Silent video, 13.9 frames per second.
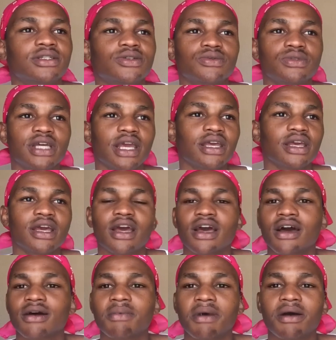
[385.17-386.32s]
today,
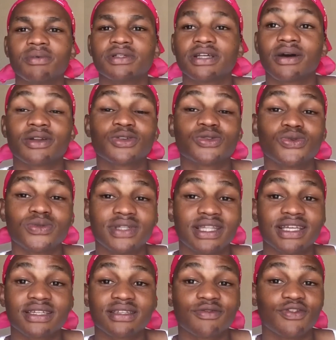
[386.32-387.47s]
shoot
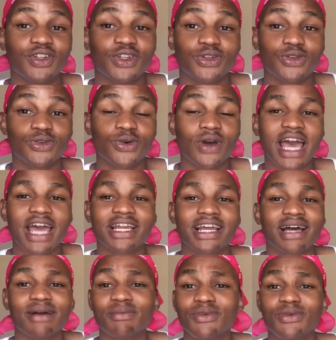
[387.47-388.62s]
this video, and
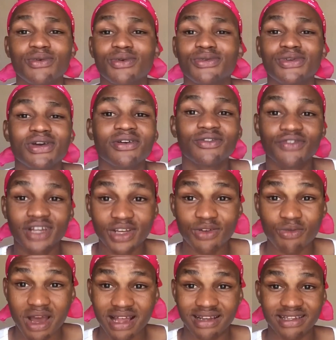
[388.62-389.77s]
Kamu, you're not feeling
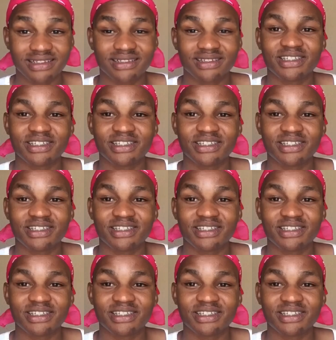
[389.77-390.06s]
well,